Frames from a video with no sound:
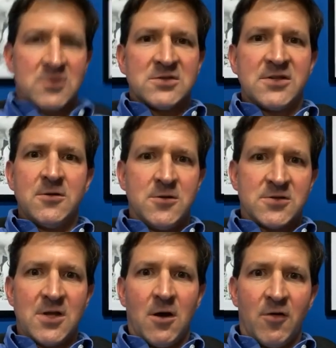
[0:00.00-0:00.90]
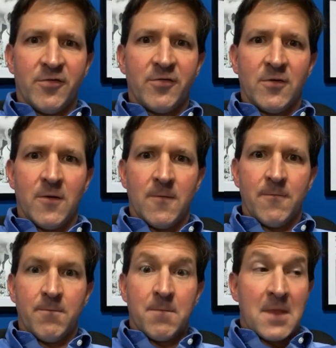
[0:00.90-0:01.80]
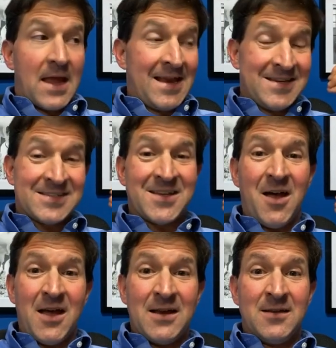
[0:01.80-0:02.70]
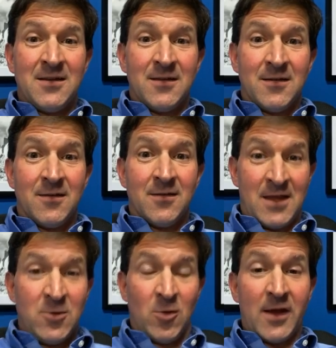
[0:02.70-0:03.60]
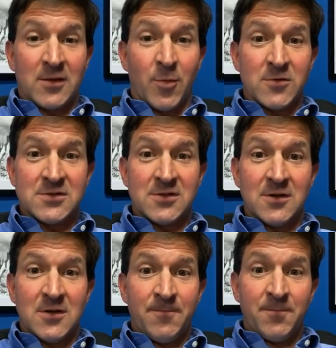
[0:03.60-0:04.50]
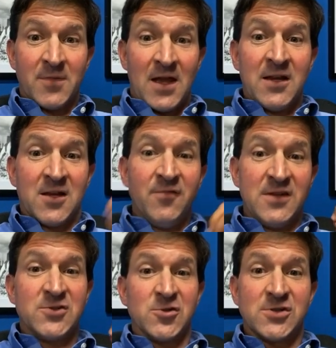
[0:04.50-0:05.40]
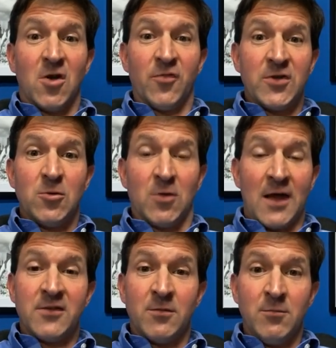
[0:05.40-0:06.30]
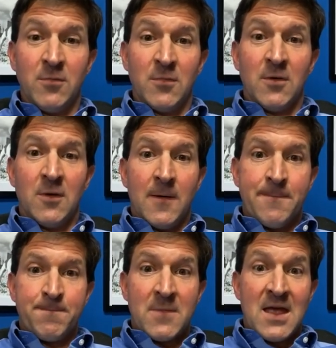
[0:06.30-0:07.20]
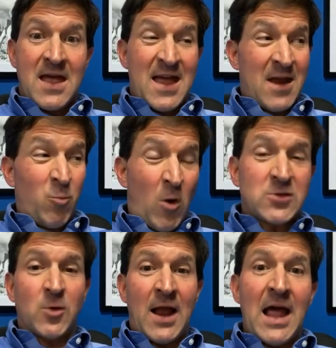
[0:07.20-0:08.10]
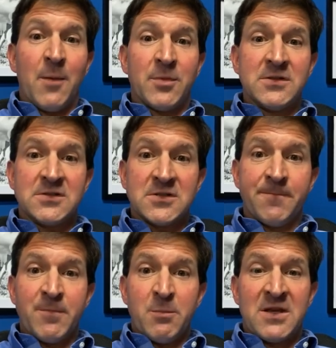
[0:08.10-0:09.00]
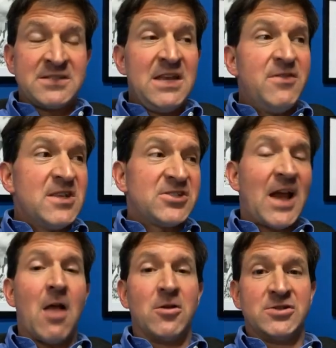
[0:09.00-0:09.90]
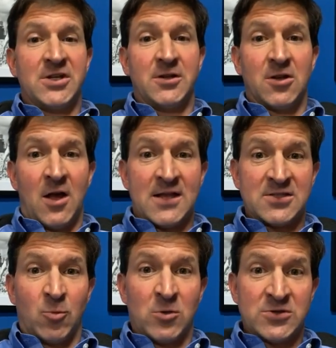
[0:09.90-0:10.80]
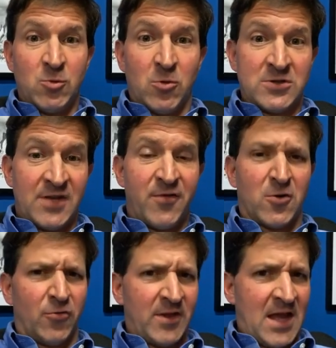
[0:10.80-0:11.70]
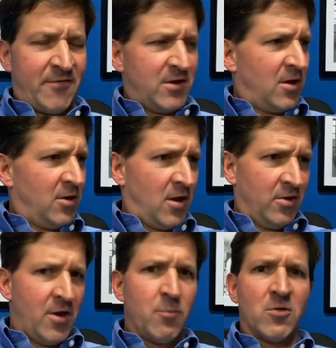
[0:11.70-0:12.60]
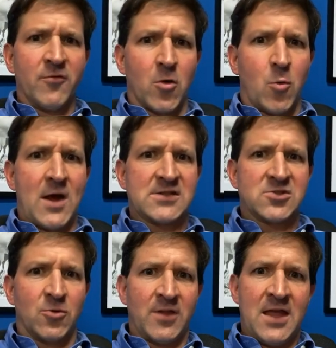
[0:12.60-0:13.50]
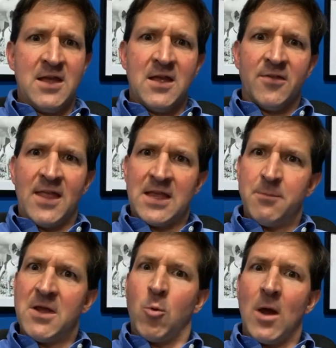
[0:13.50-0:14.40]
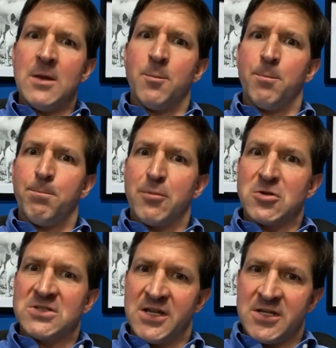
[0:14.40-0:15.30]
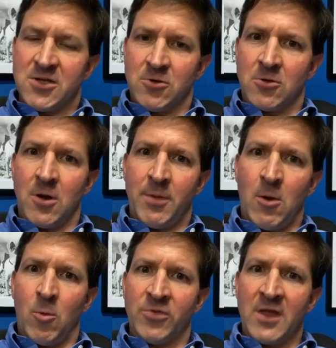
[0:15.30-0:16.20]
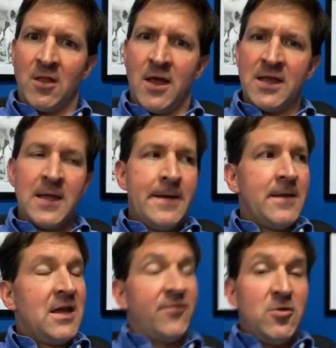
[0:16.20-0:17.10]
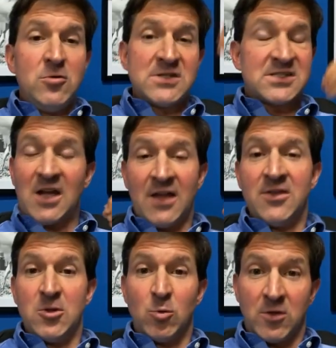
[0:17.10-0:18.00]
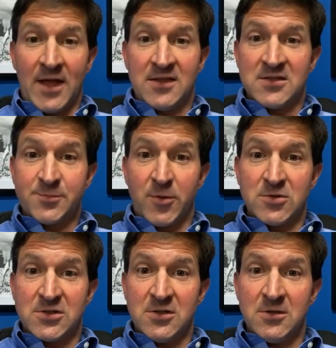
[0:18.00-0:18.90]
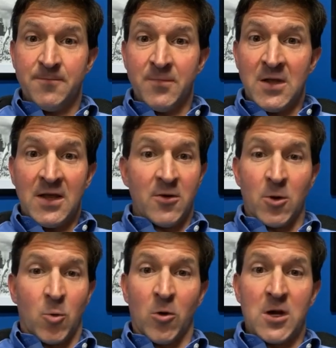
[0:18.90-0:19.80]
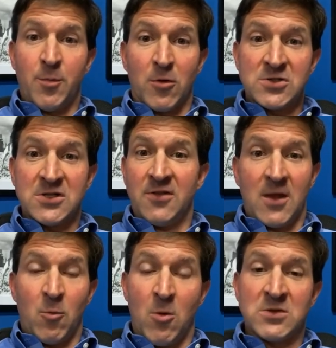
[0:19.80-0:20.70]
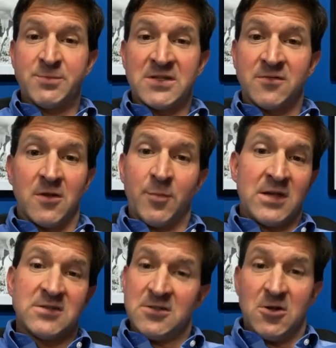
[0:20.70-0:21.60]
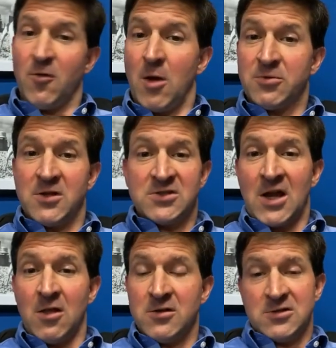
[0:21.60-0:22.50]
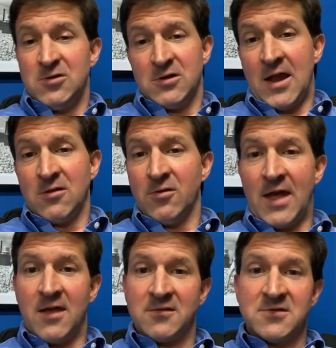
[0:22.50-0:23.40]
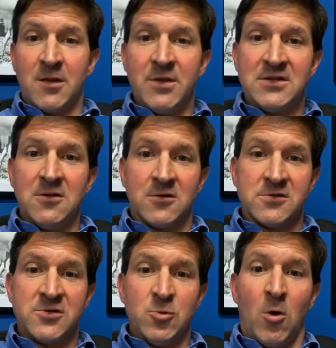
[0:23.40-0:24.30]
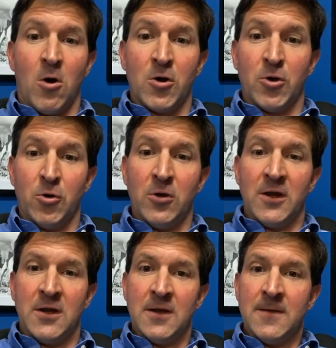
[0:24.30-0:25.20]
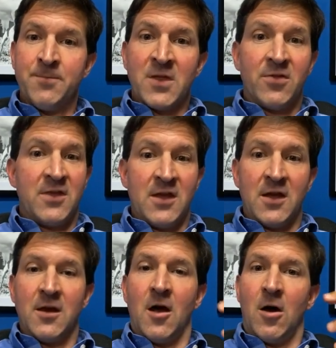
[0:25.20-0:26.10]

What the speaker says: Center yourself and decide that you like the person, and convince yourself that you like them, and watch what happens. Because even the challenging clients, the ones who are difficult, they have a number of requests, or they can be quite particular about what they like. If you decide that you like this person, and they're a quirky person and they want what's best for their pets, and you're up to the challenge and you can handle that, it's not a big deal because you are good, then